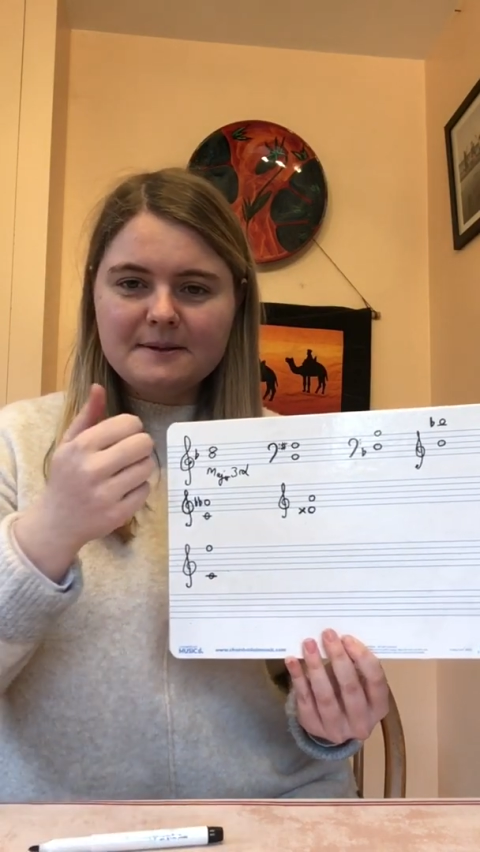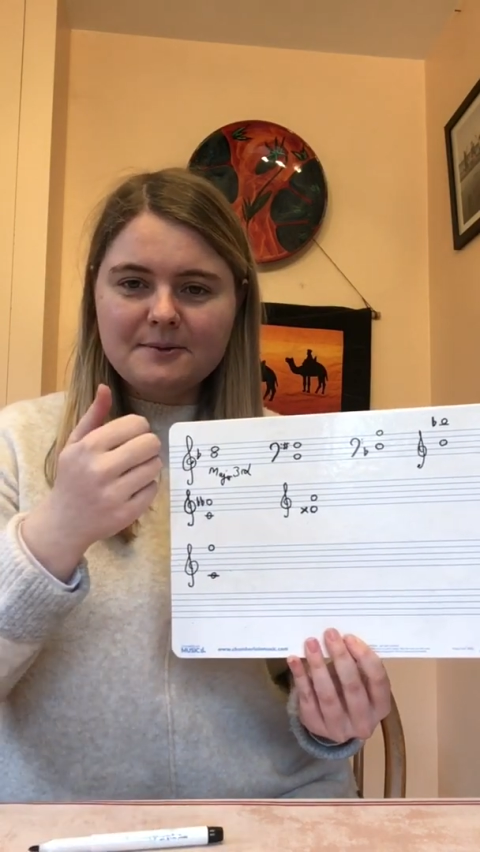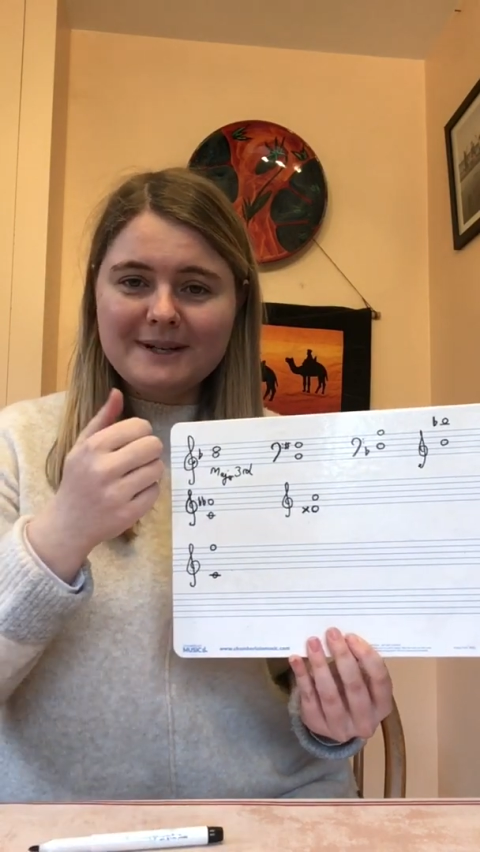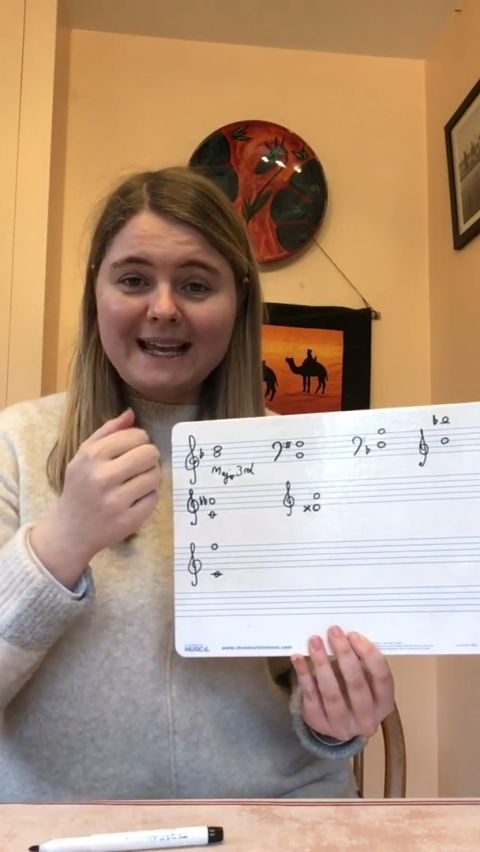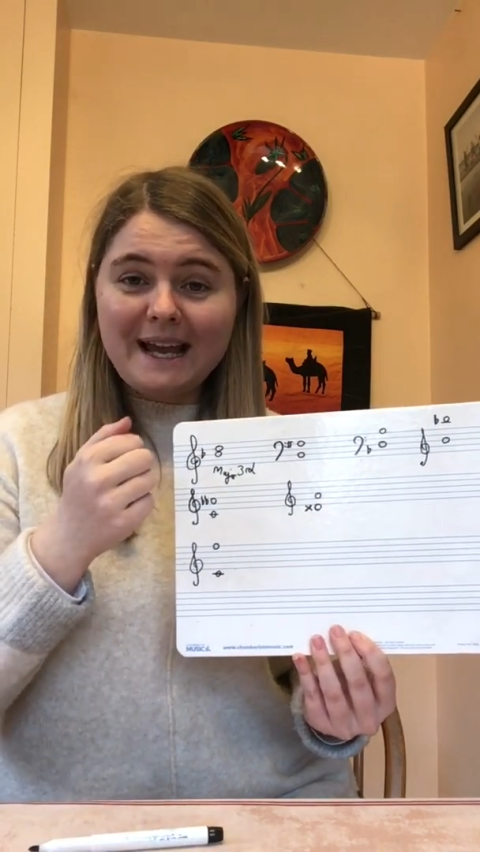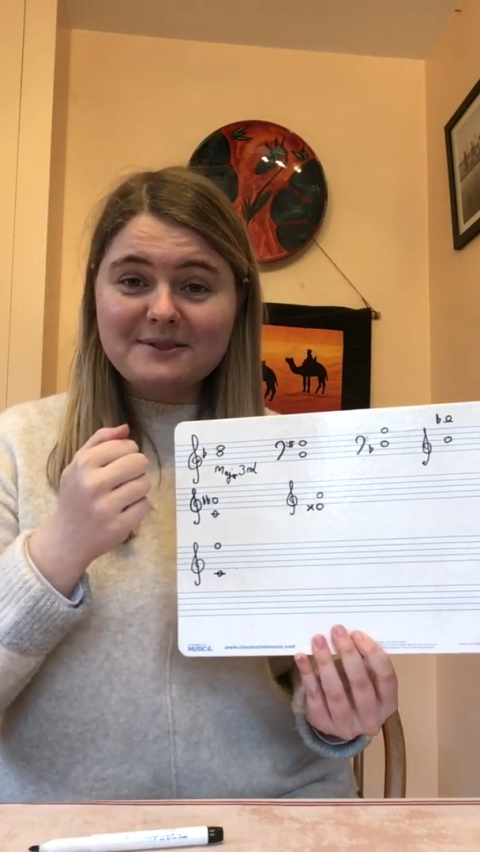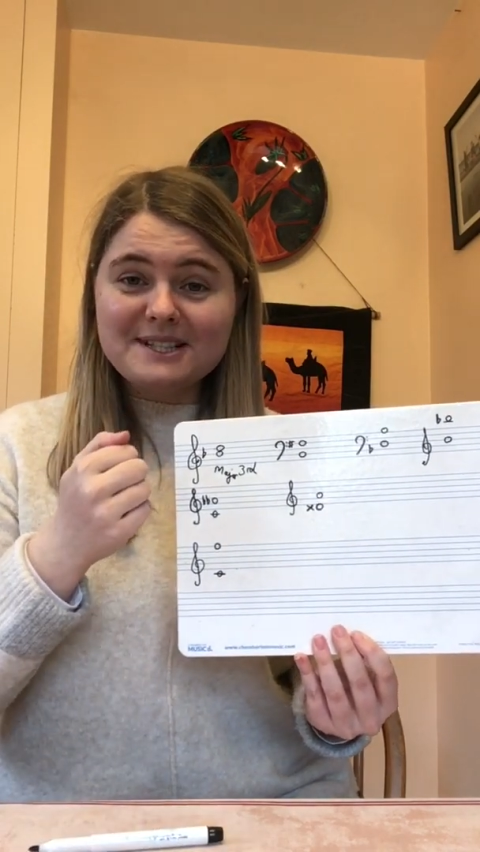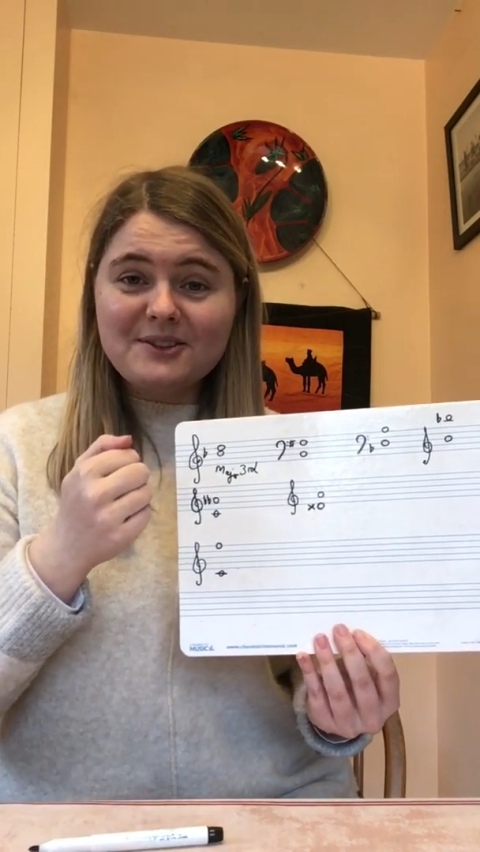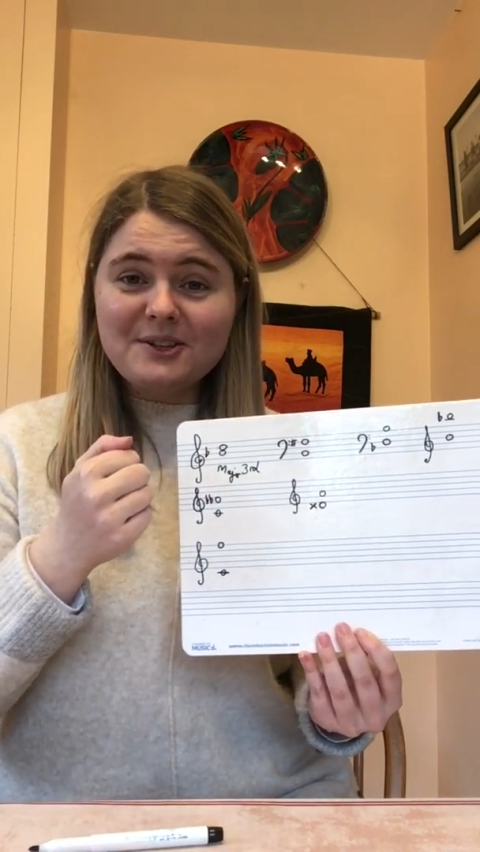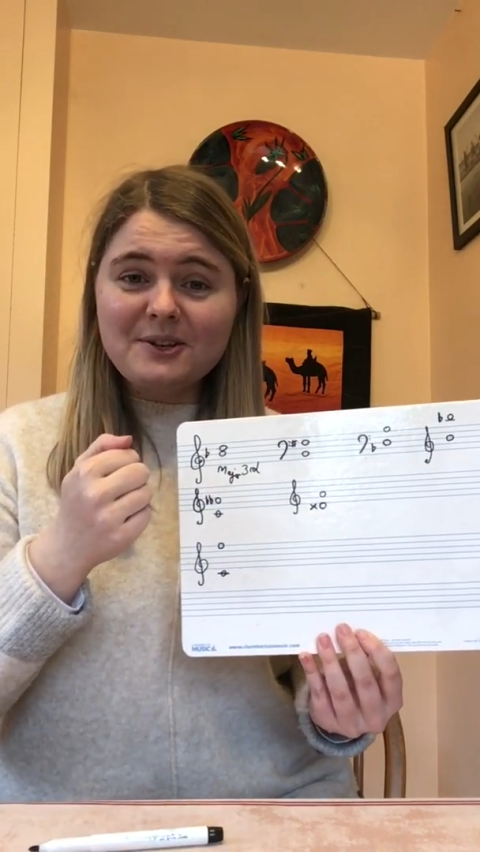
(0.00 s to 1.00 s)
we're
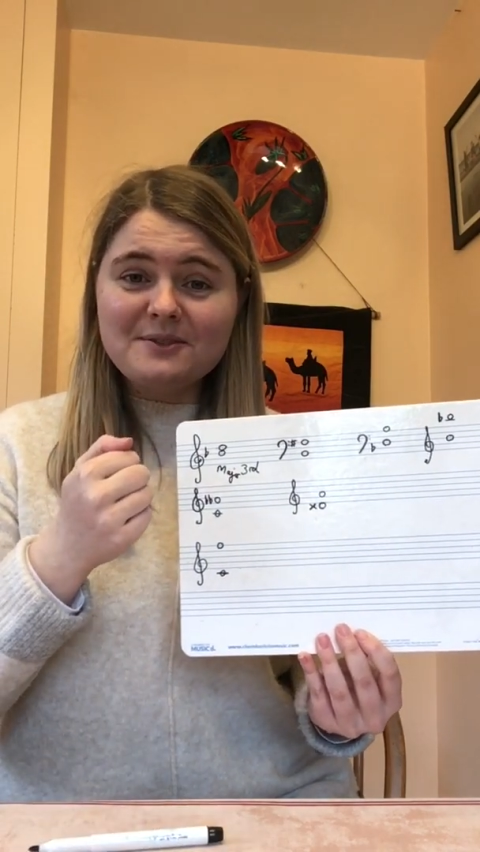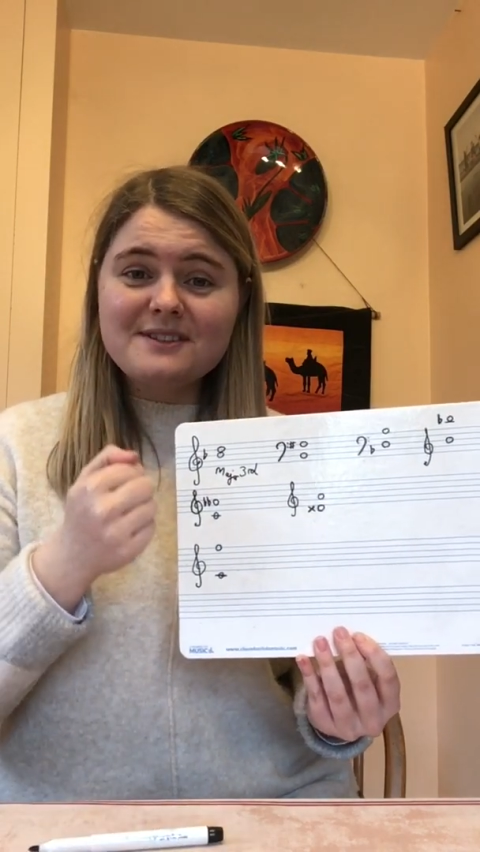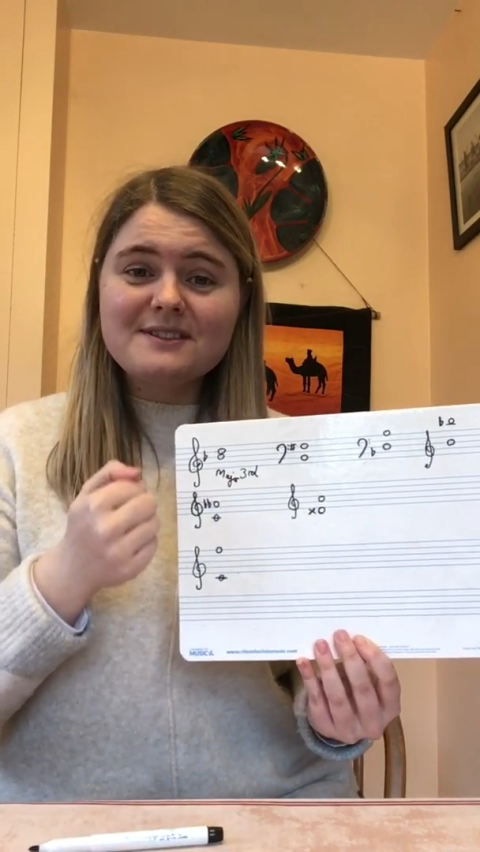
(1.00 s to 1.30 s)
counting the notes,